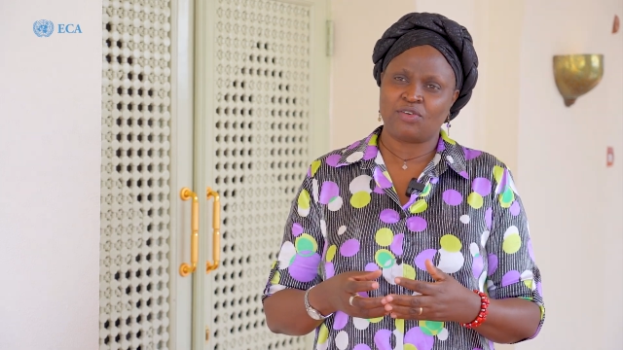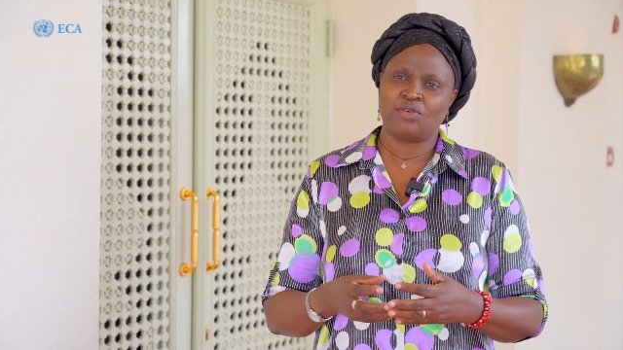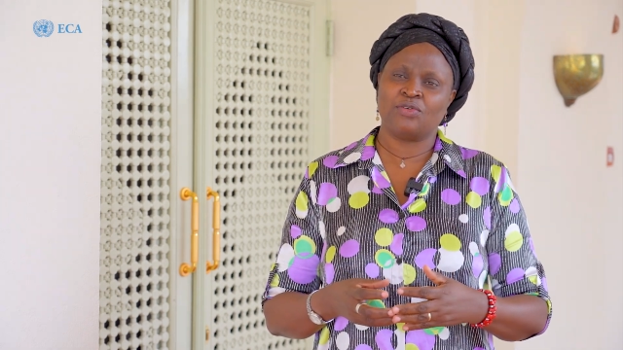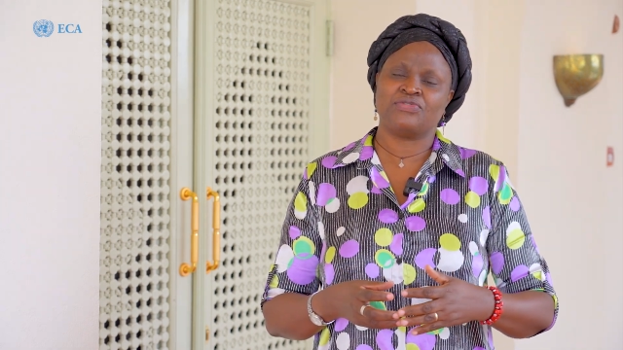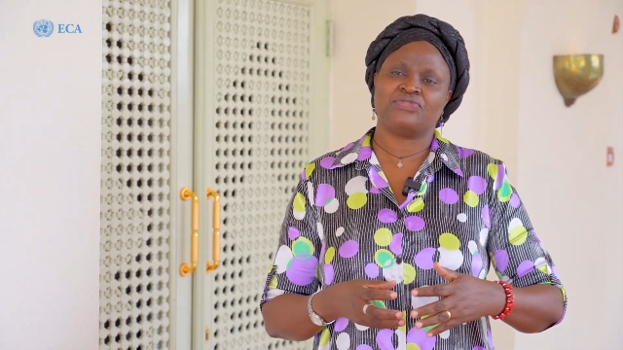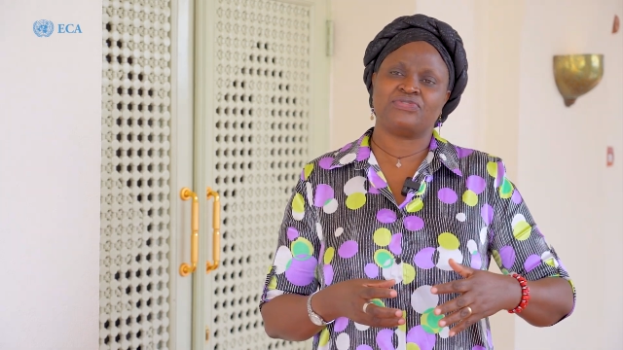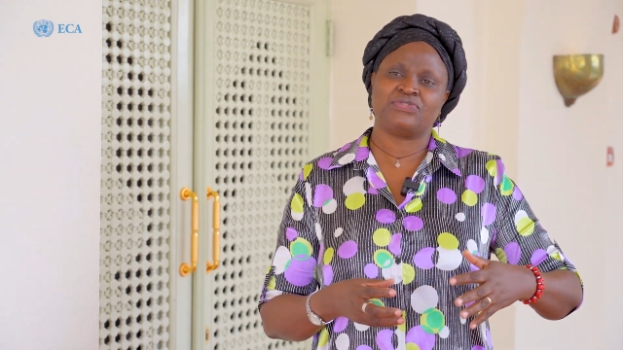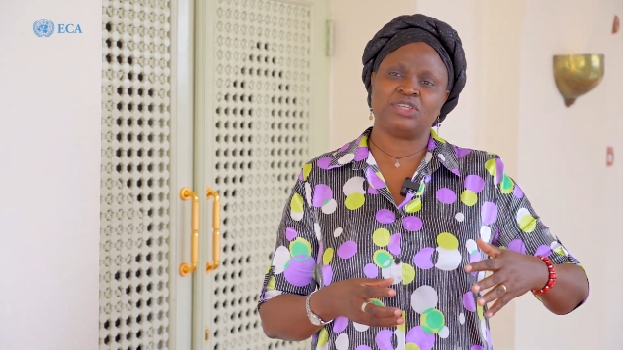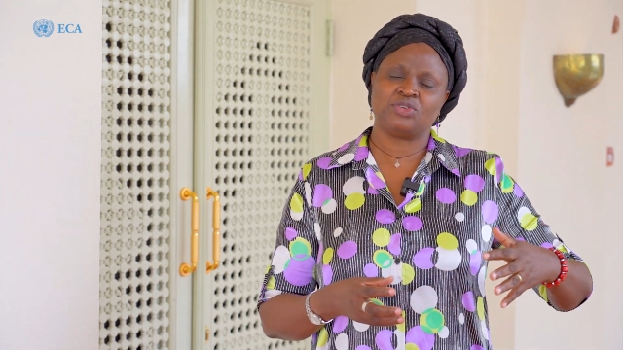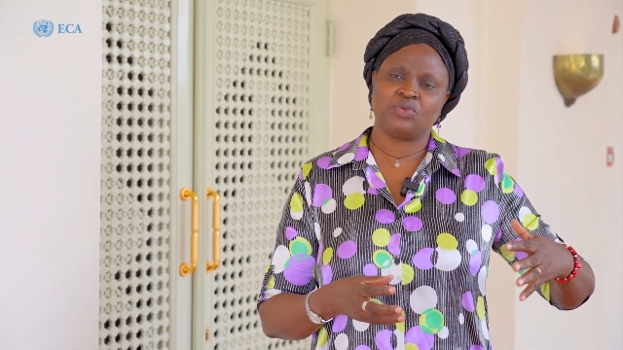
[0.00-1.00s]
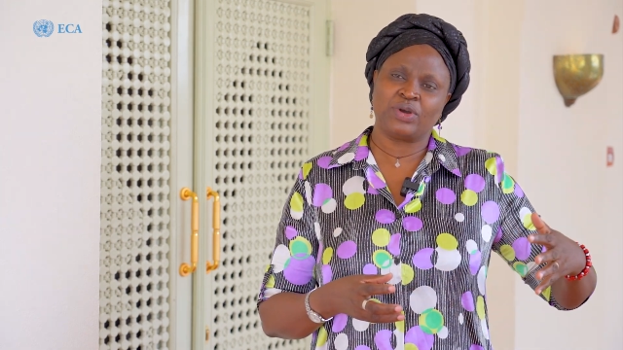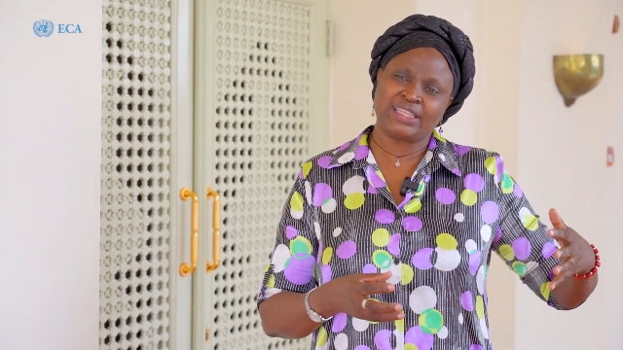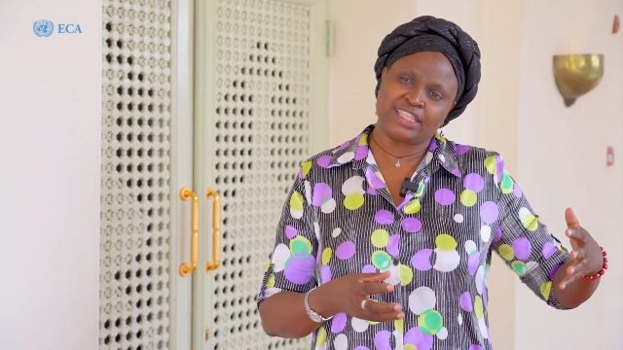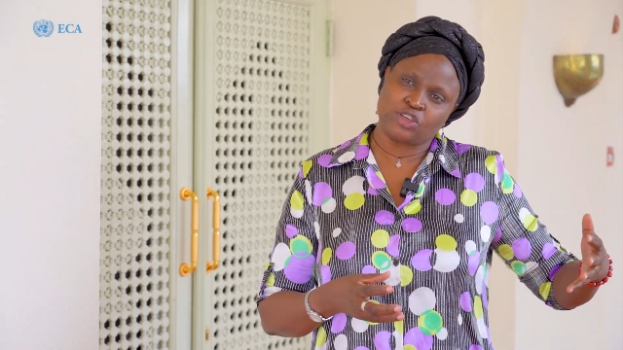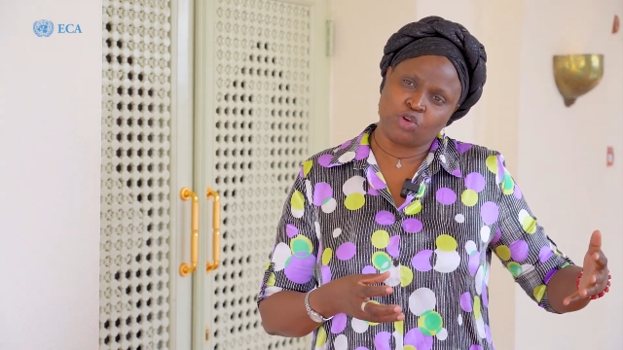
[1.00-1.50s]
of what
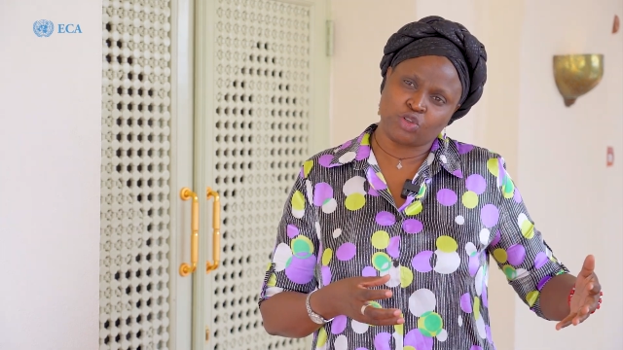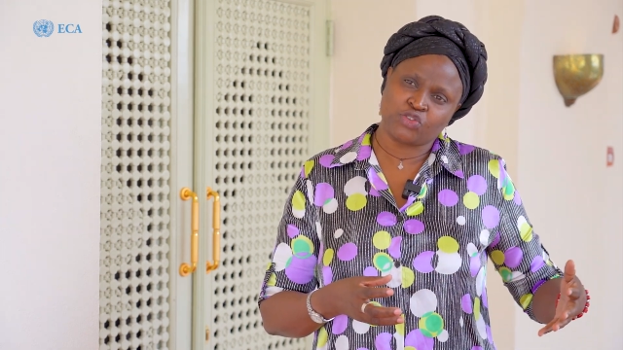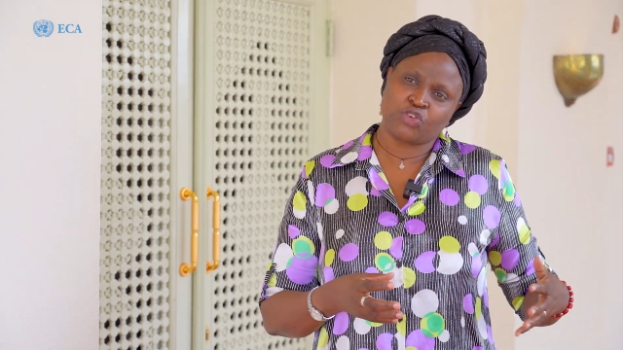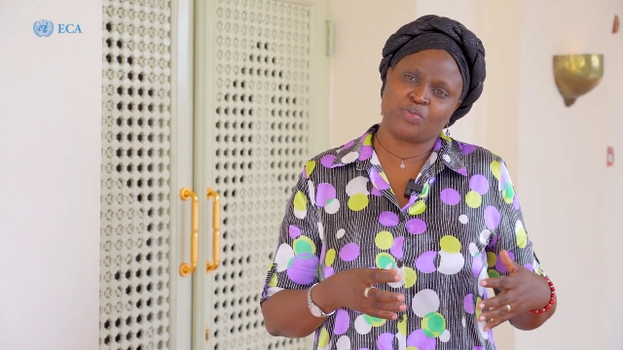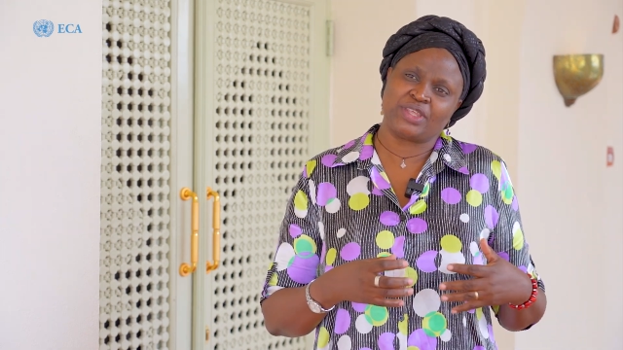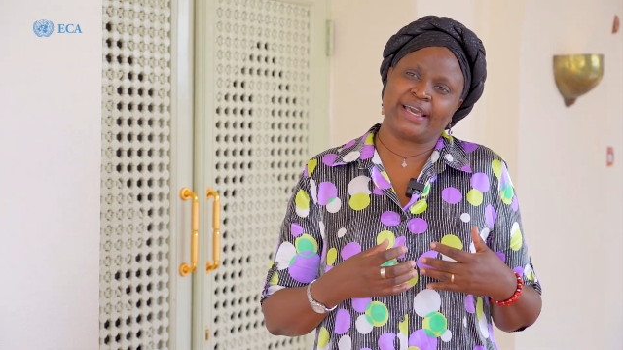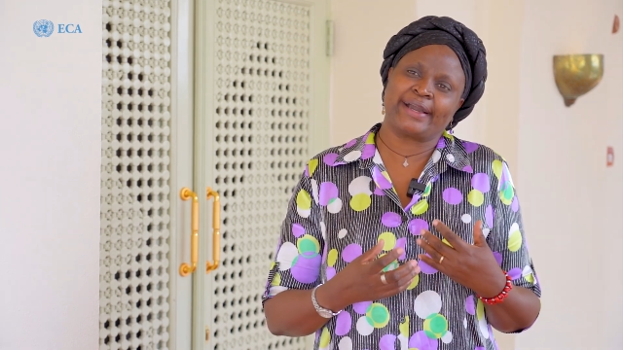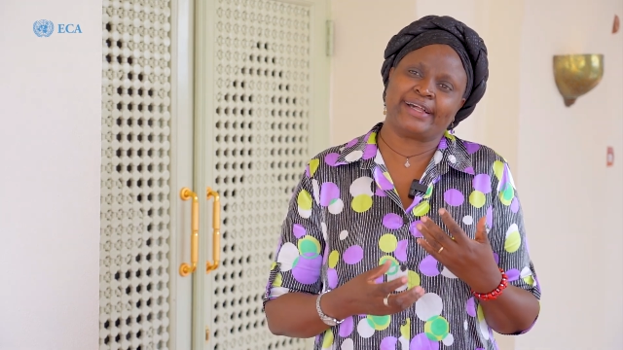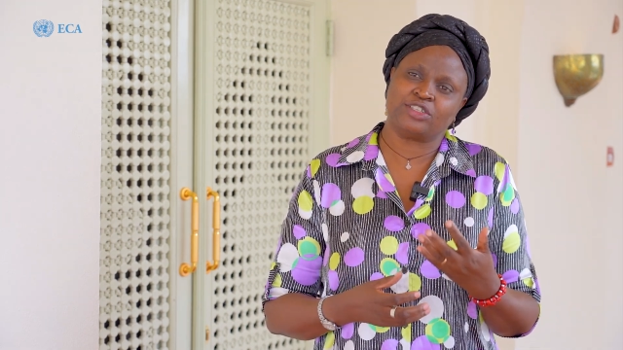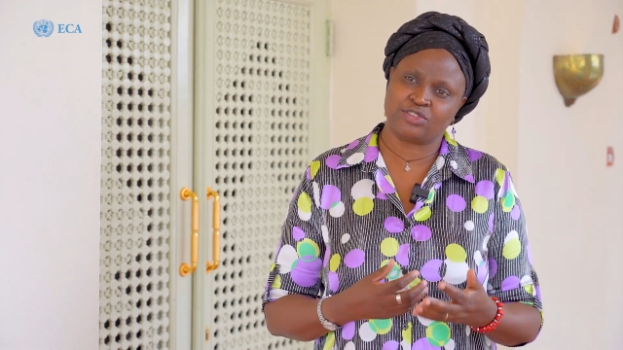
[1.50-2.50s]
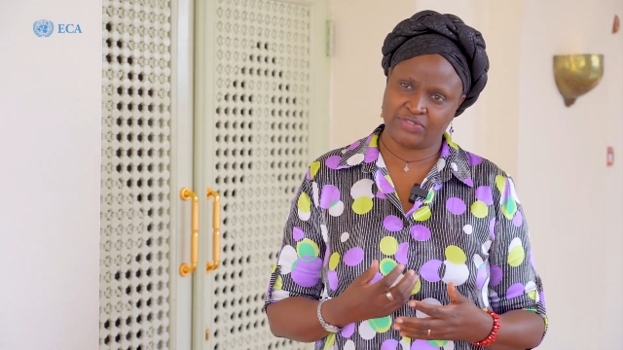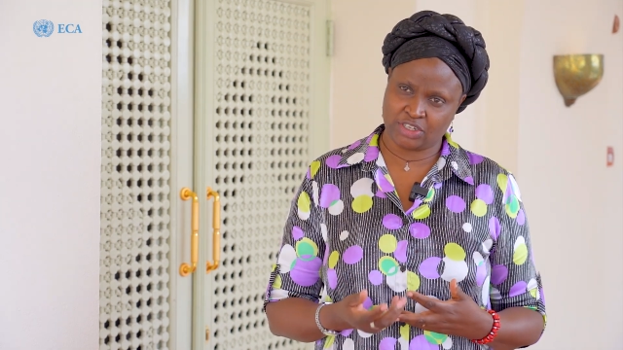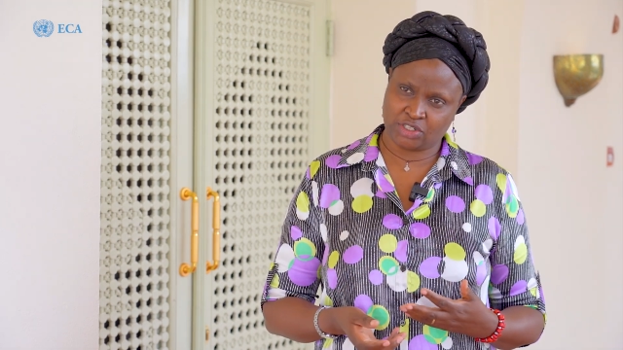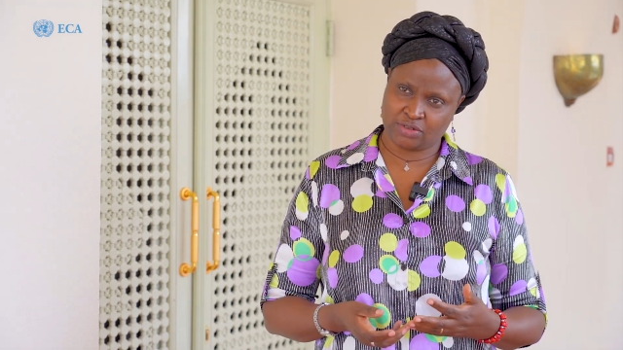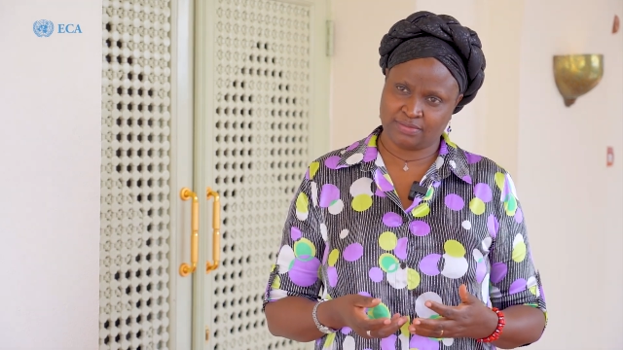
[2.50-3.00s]
they got from their
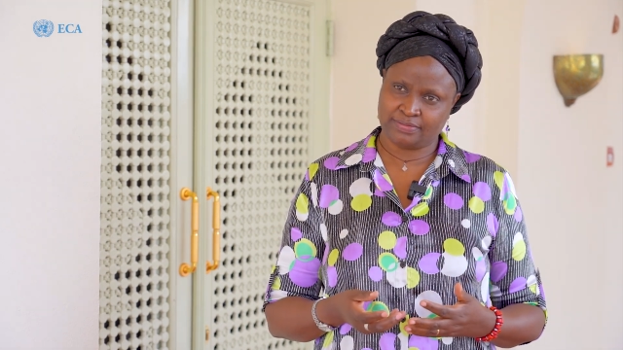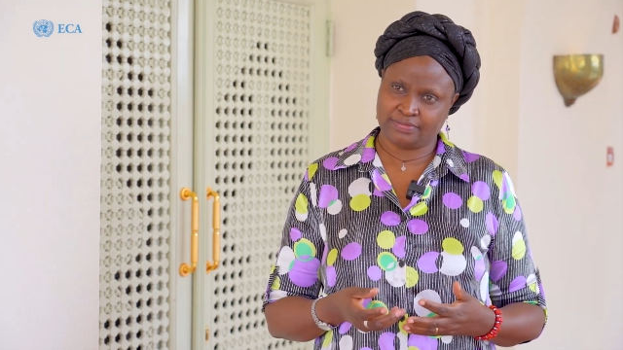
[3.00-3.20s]
cultivation.